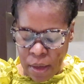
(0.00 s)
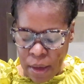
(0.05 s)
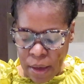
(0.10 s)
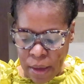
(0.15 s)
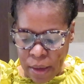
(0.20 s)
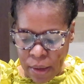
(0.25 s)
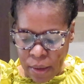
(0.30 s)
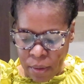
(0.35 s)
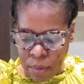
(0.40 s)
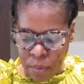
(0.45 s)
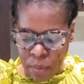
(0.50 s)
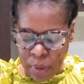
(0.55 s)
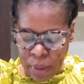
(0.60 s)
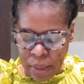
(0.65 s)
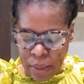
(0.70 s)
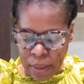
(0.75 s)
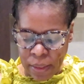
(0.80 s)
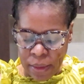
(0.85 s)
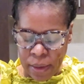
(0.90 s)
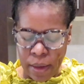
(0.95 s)
I
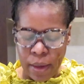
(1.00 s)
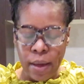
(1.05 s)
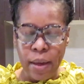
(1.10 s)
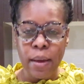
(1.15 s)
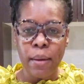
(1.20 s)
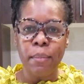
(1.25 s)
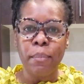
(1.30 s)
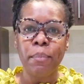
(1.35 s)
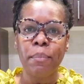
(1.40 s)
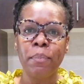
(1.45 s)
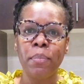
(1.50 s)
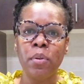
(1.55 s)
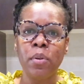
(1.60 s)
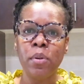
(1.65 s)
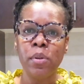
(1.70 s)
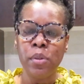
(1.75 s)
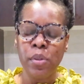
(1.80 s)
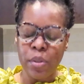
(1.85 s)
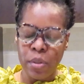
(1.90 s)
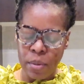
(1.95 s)
will
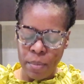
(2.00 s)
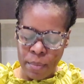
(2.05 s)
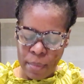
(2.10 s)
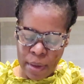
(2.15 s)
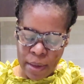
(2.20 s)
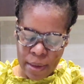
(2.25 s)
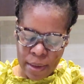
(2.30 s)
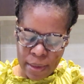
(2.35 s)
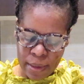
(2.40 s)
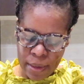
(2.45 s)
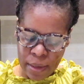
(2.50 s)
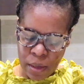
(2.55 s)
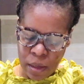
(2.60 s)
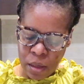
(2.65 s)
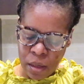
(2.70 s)
put my